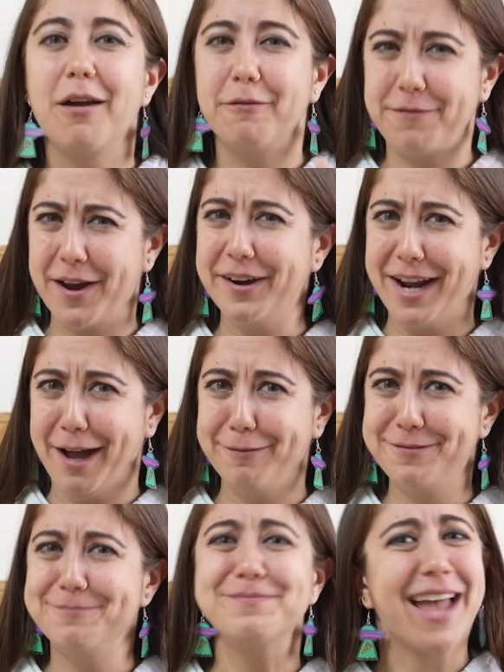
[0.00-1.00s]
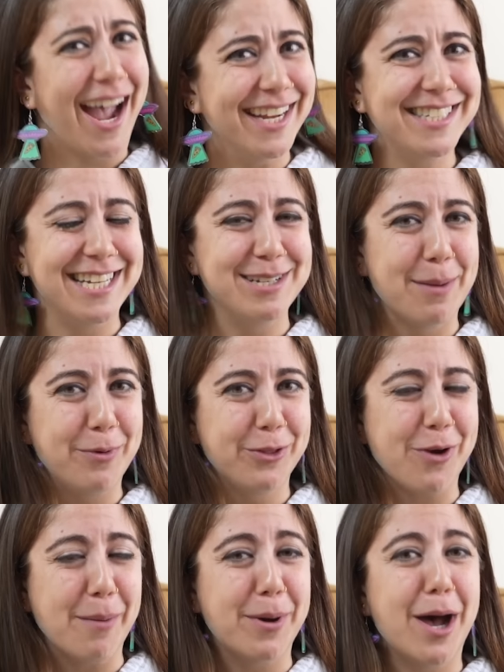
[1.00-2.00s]
Fair enough. I teamed up with
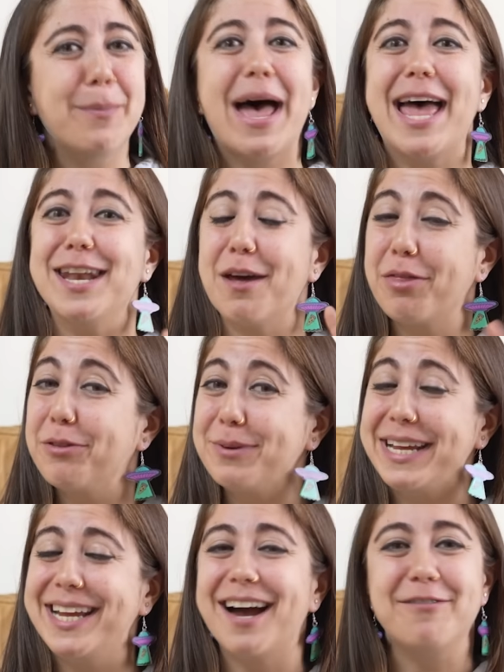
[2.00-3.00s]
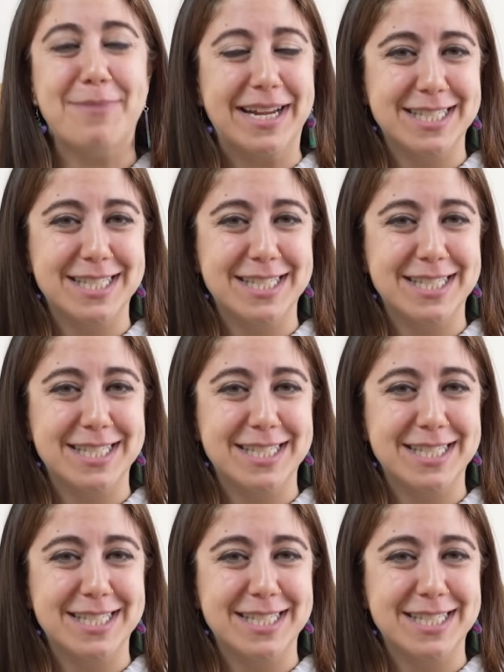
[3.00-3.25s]
Grubhub and 3 of my